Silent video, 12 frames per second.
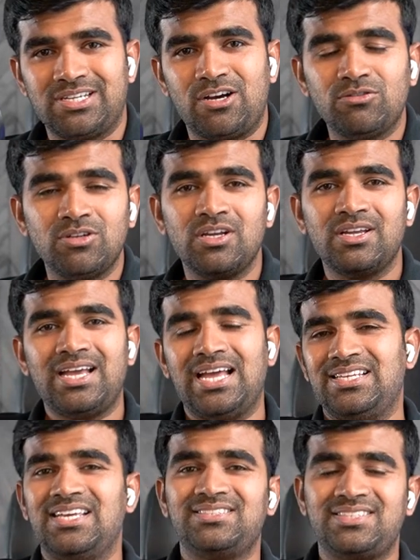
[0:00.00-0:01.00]
down,
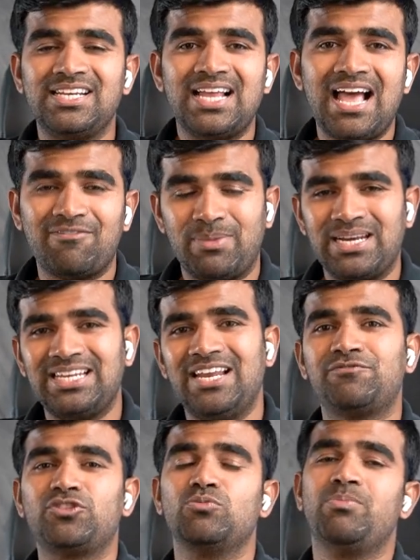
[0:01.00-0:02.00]
and he still have money
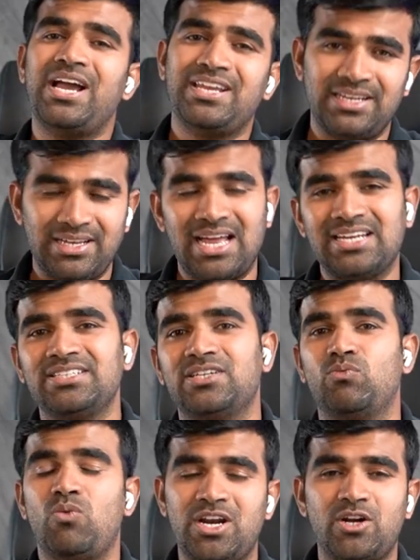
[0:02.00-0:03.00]
left to buy another
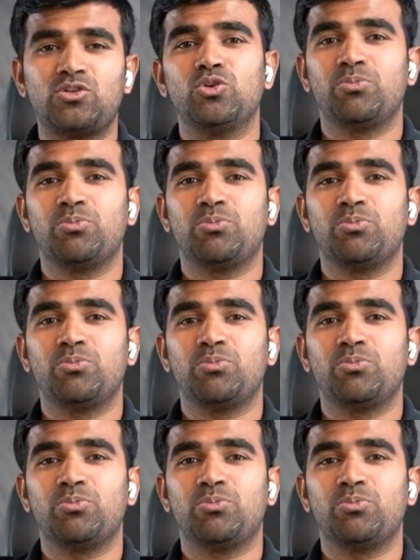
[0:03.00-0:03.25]
1 or 2